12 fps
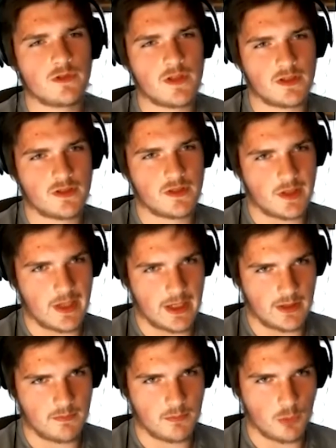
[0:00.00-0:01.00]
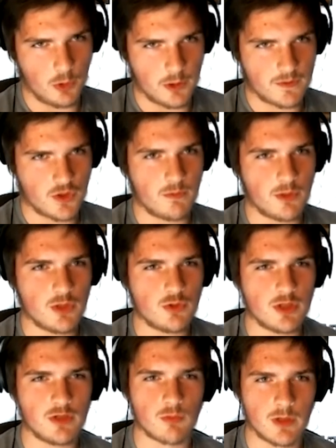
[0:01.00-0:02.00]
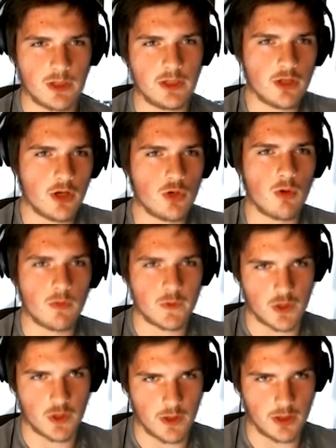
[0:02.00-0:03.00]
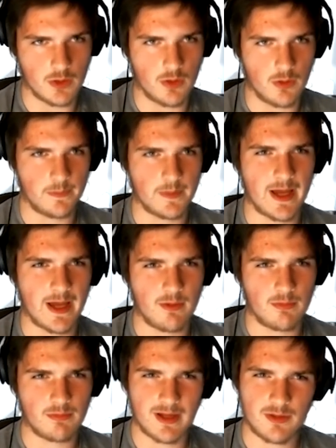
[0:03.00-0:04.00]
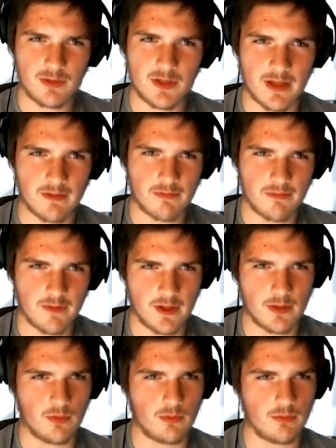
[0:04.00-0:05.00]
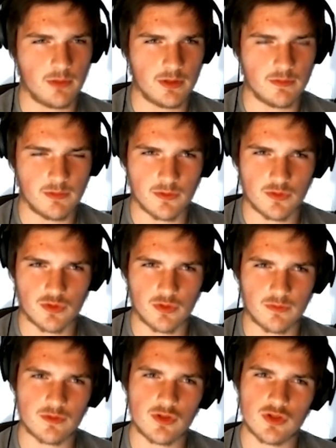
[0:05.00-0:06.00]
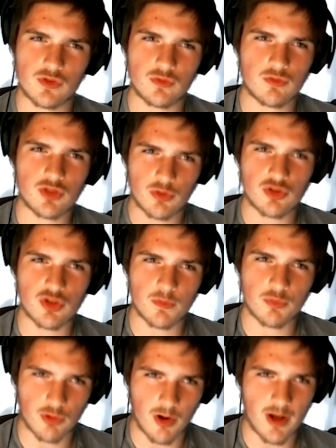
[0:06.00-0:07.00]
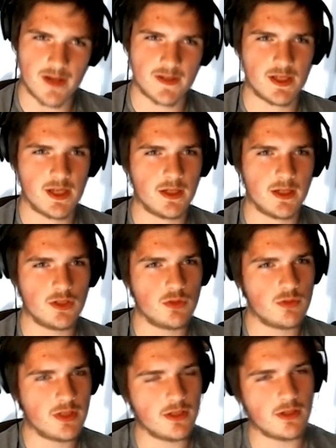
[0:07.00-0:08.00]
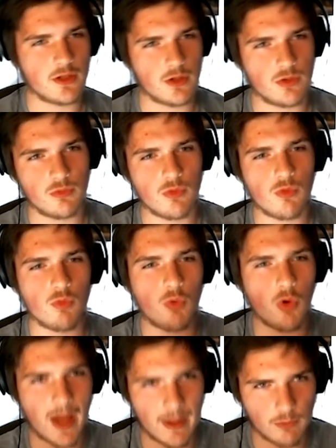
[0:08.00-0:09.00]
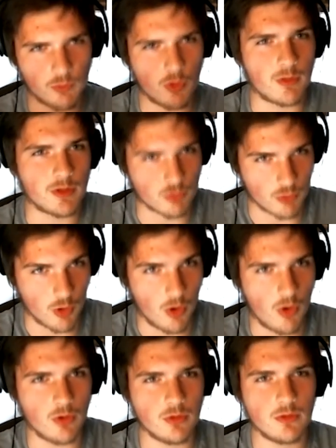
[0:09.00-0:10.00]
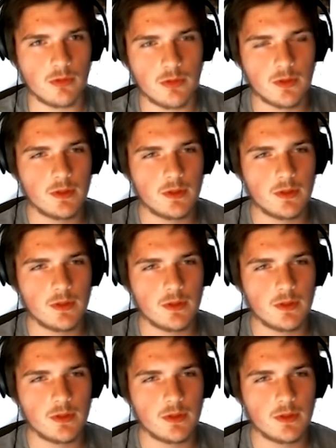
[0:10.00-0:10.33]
was this at a point of time where you didn't really know what was going on? How did that feel when it was sort of just so surprising and you didn't know what went wrong?